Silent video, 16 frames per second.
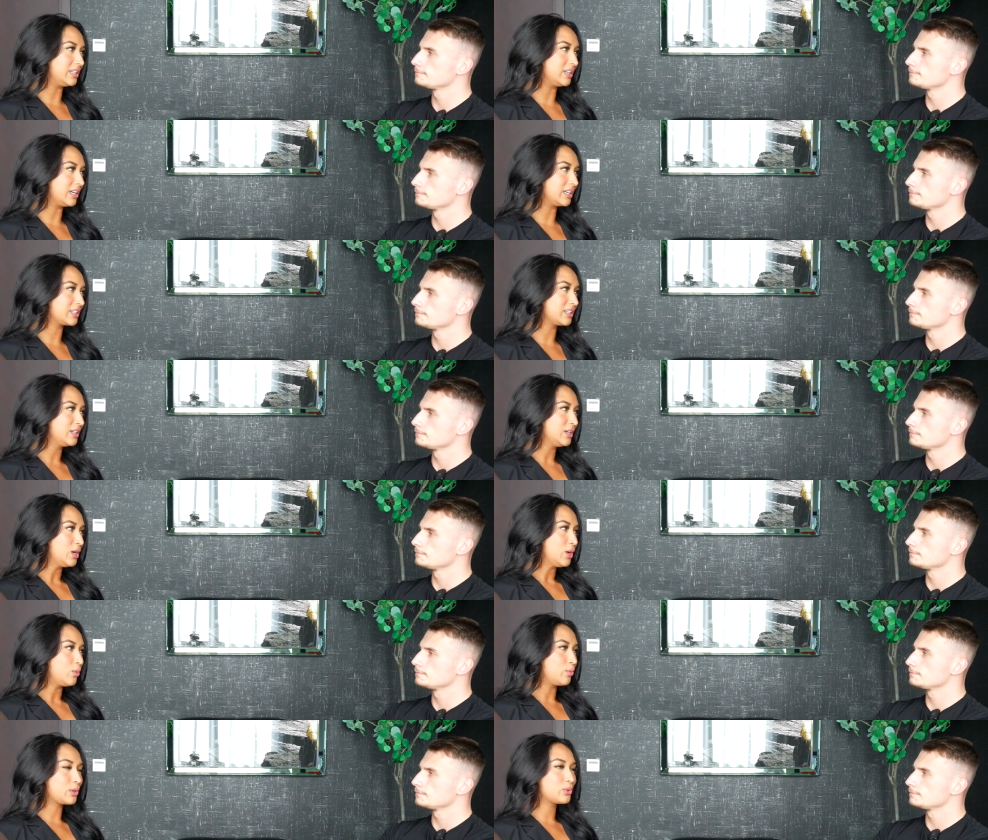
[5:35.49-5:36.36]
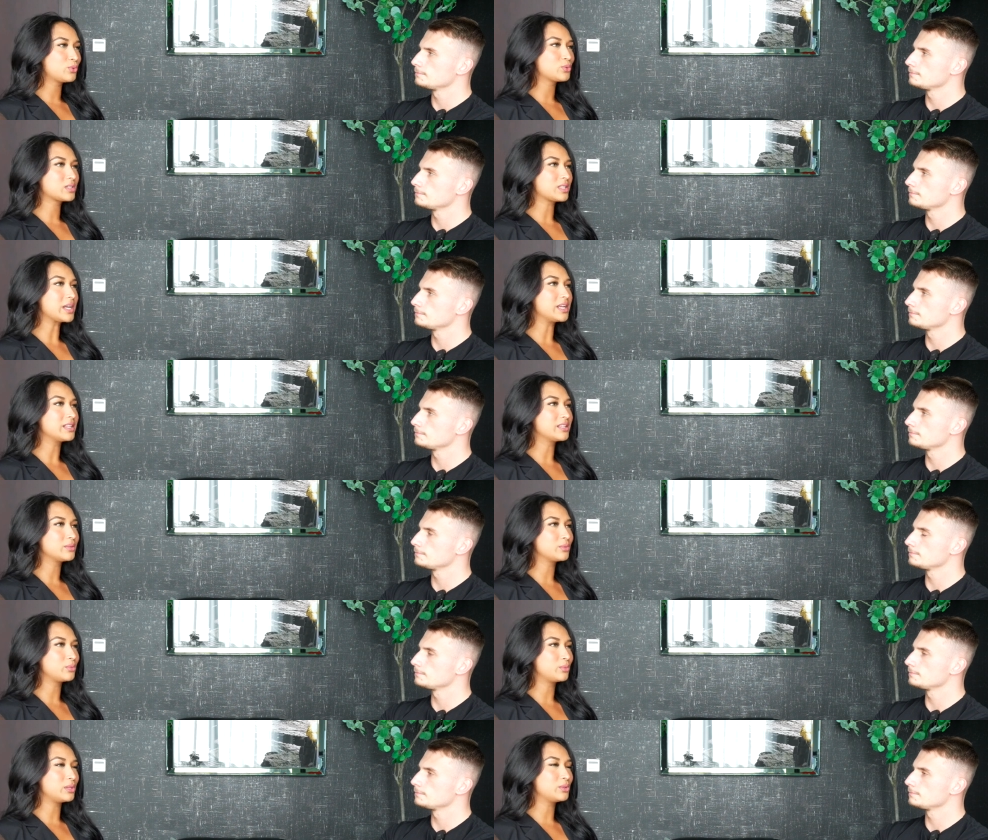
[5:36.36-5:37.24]
Speaker 1: Like we all say
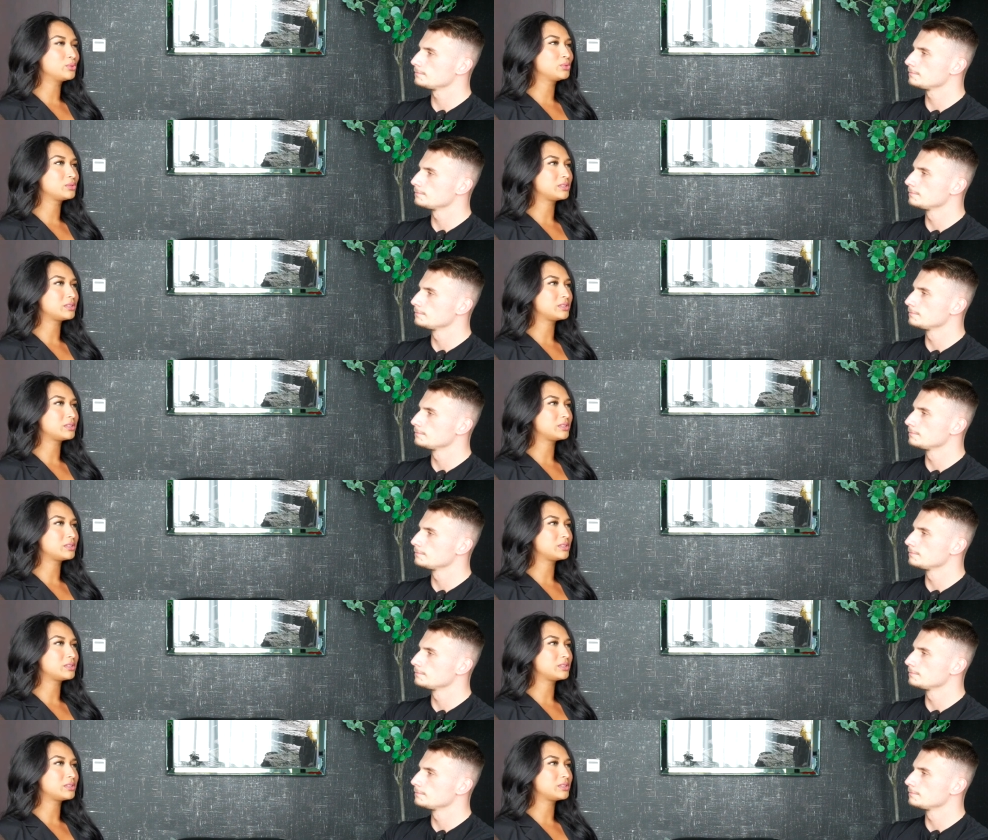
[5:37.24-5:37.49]
that we've